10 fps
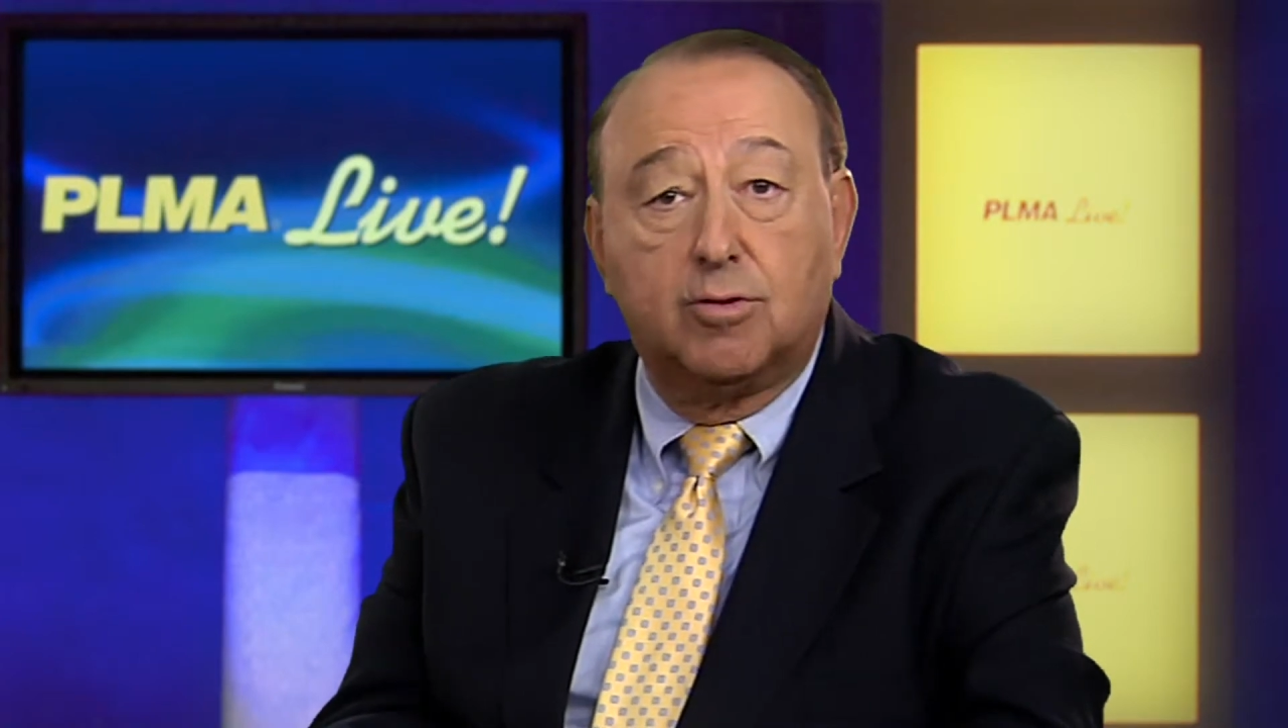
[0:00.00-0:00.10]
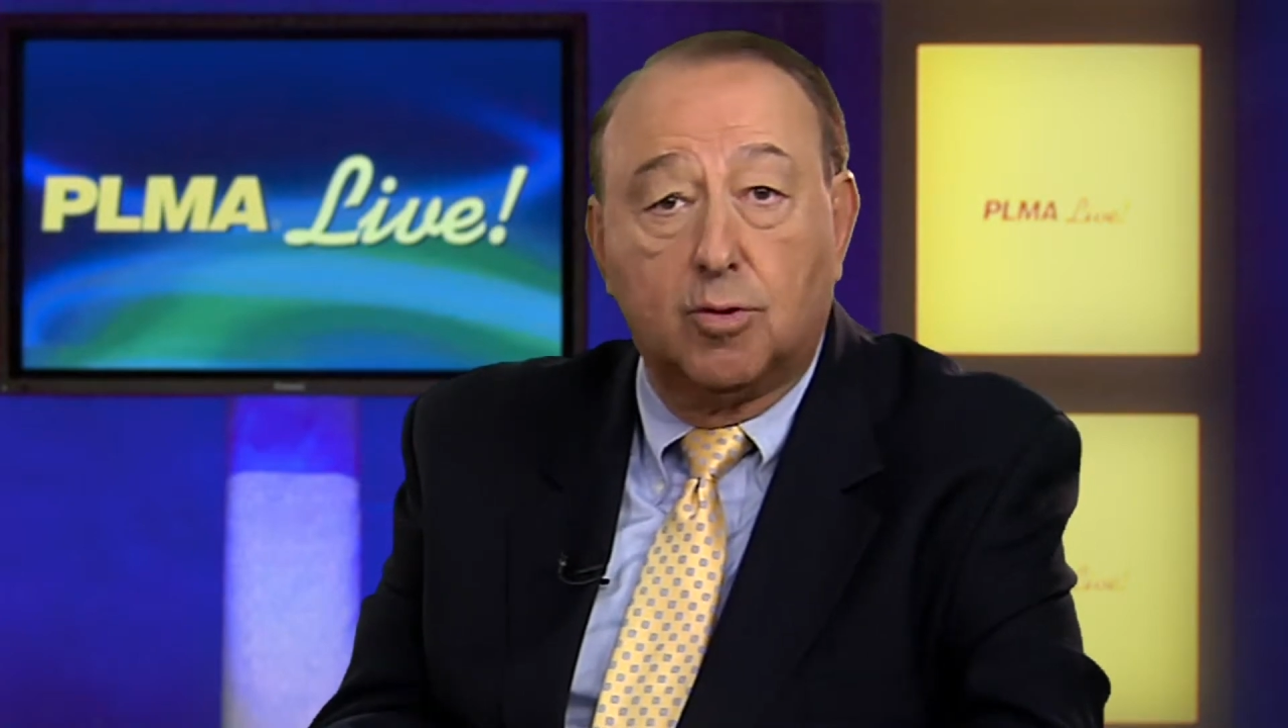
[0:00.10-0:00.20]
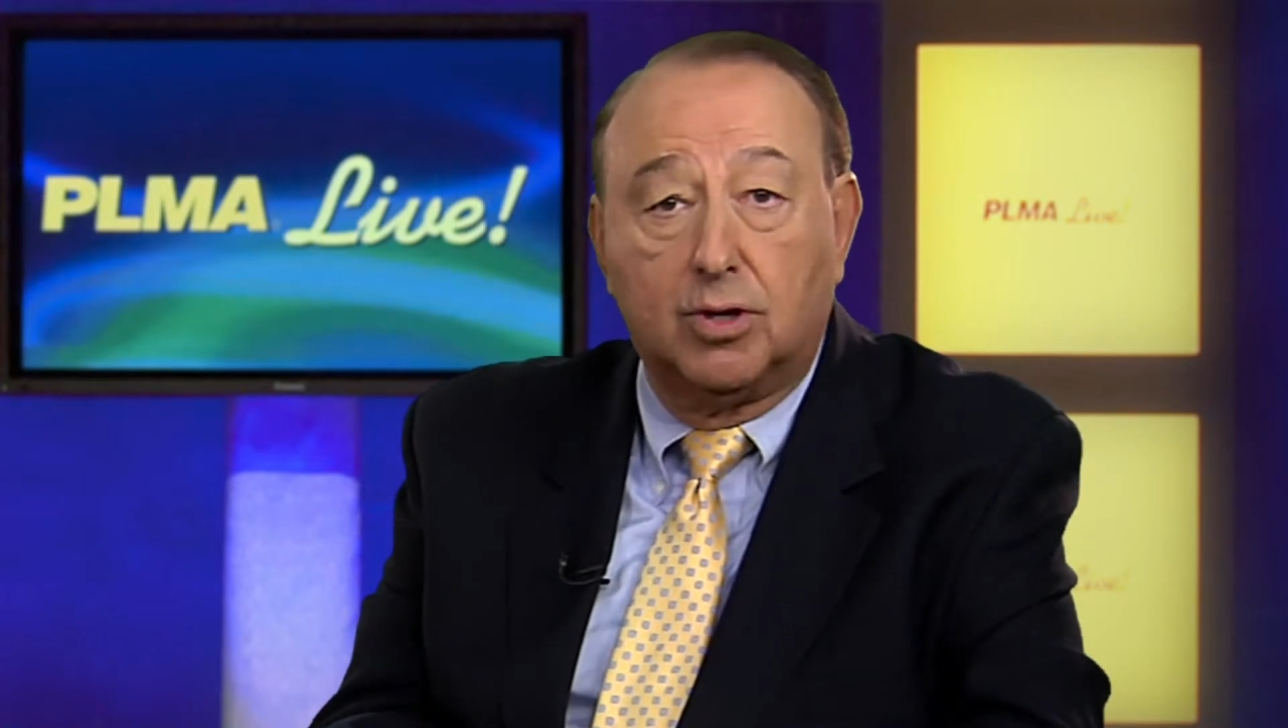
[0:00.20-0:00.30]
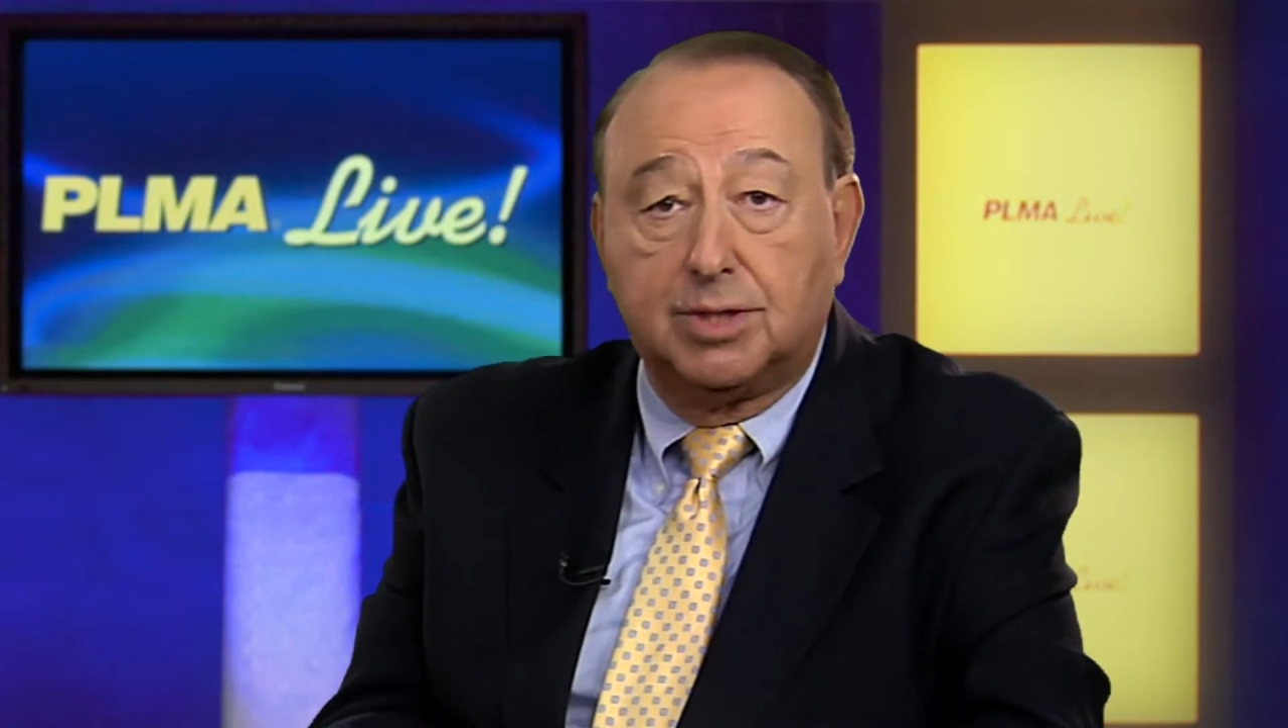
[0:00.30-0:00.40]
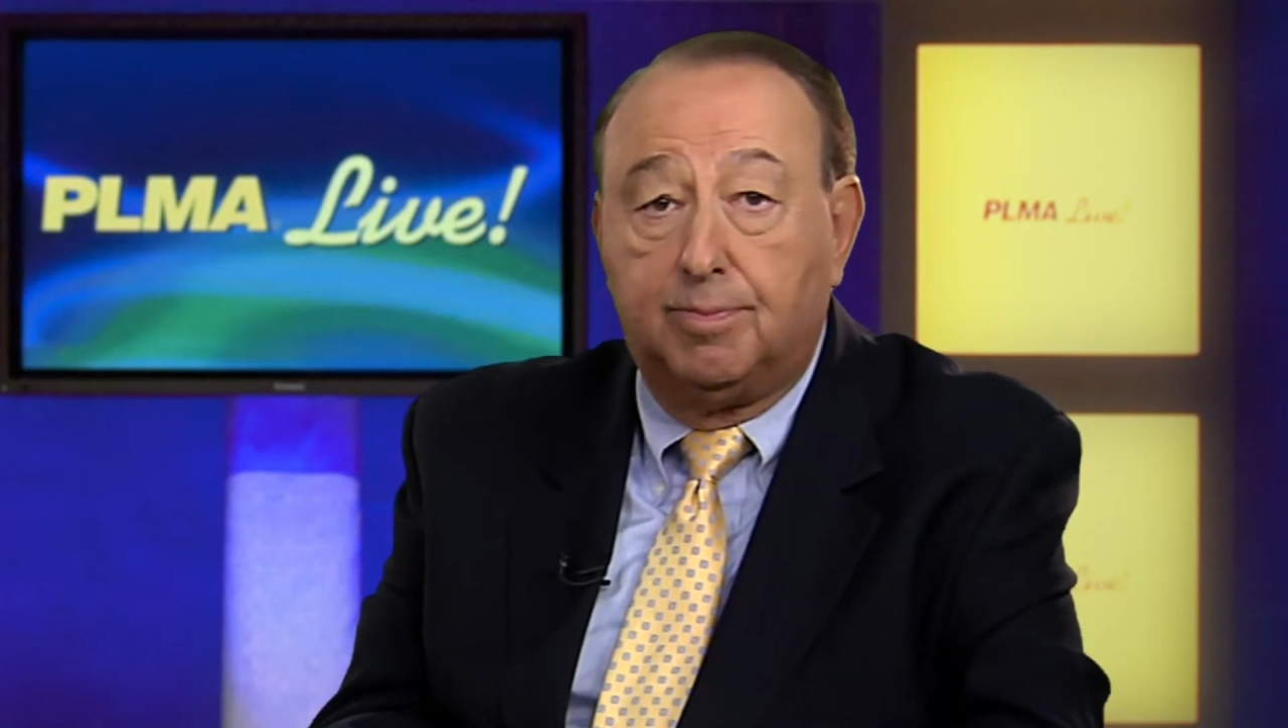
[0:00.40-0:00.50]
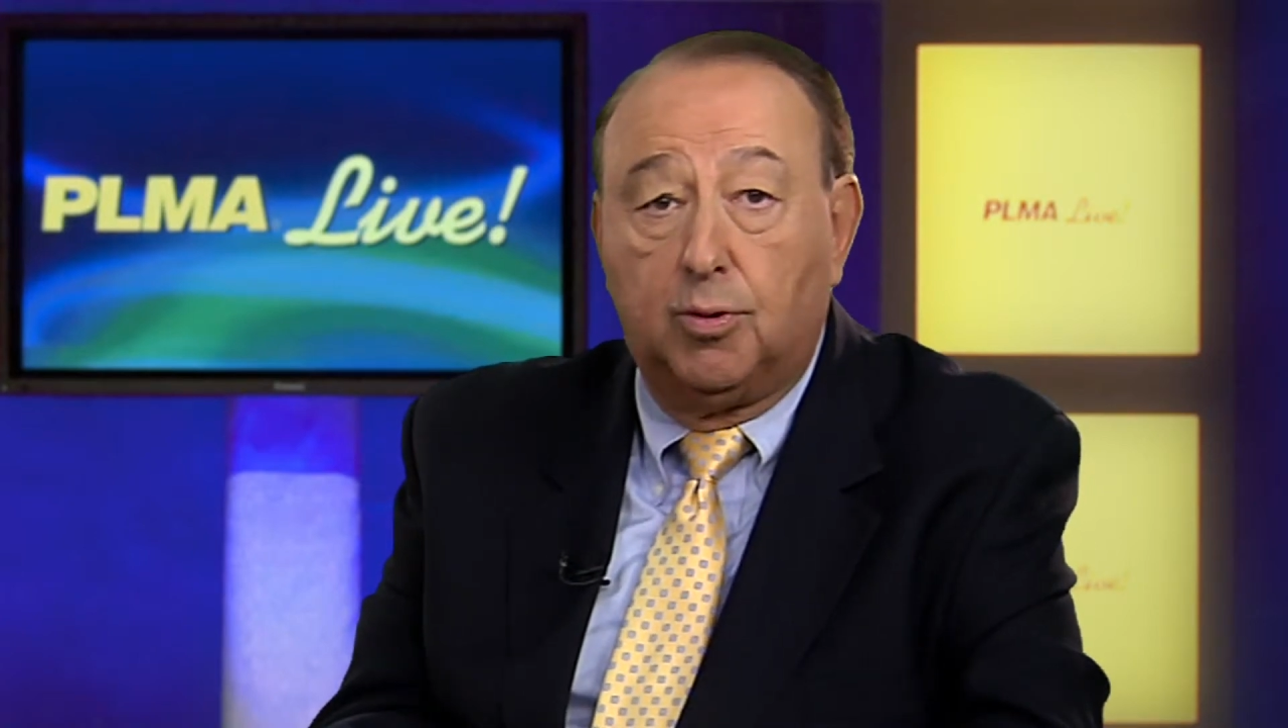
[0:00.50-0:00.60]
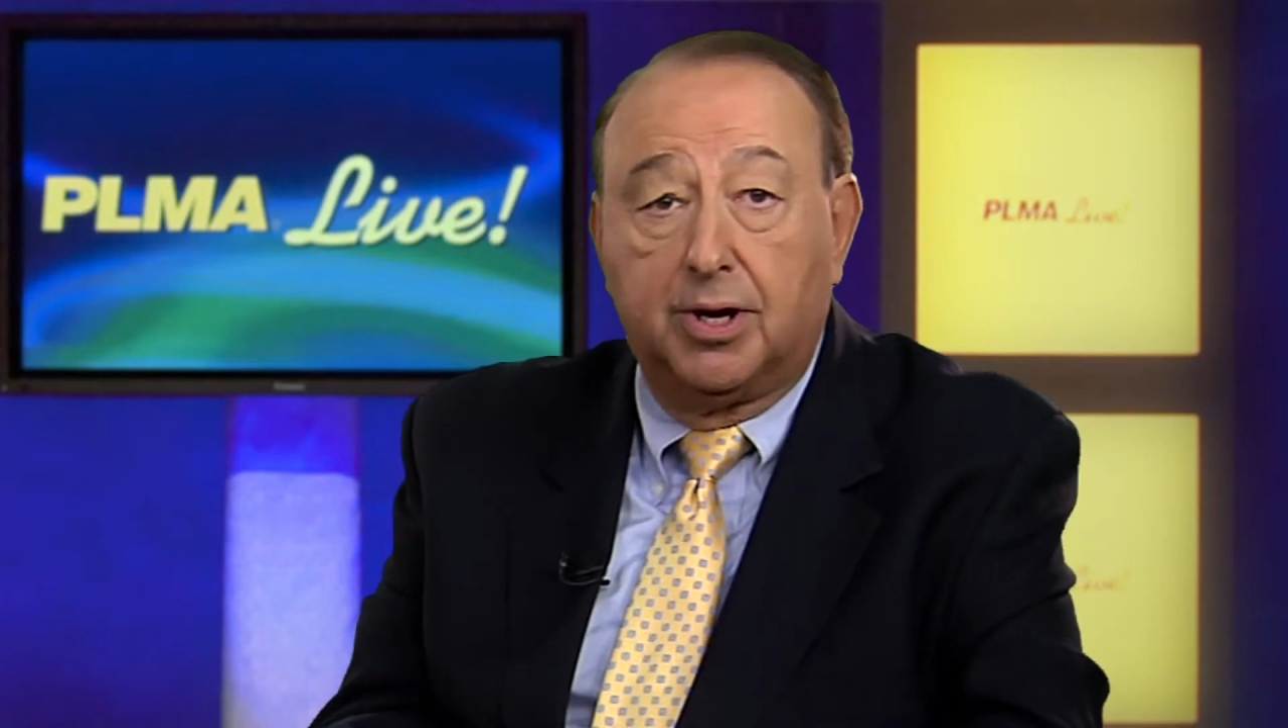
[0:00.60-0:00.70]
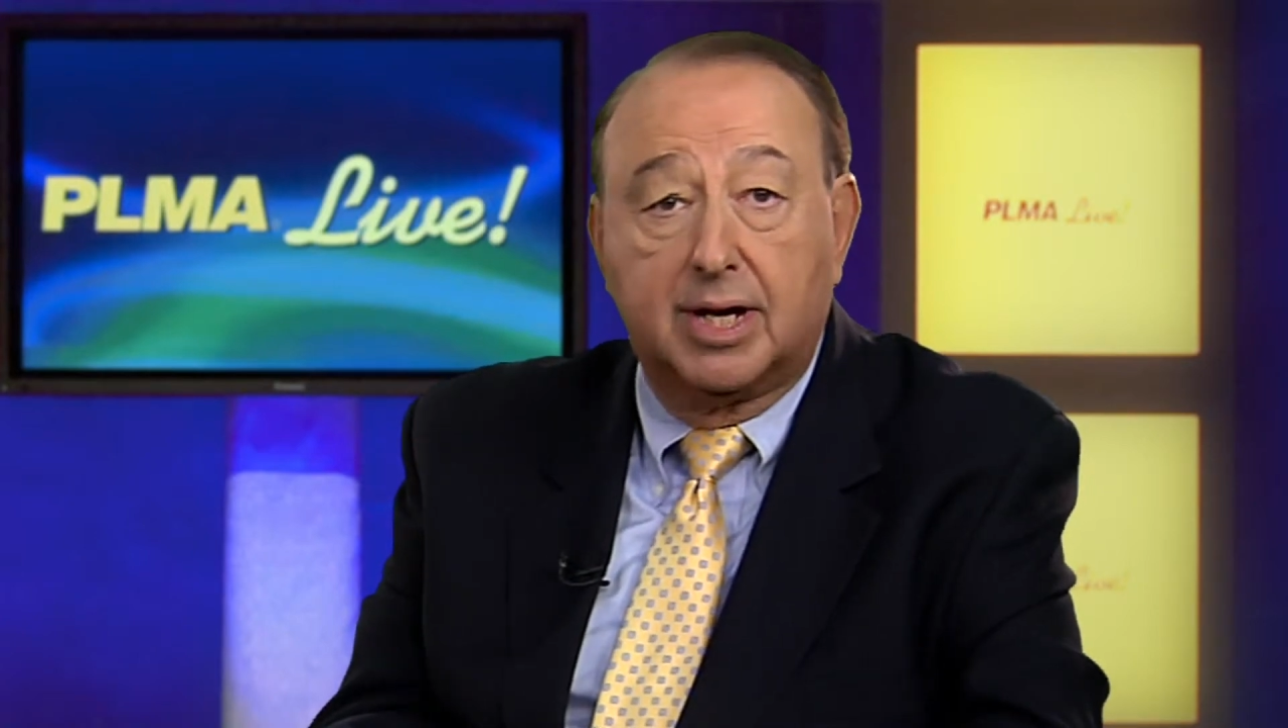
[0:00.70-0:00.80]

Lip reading: cross-border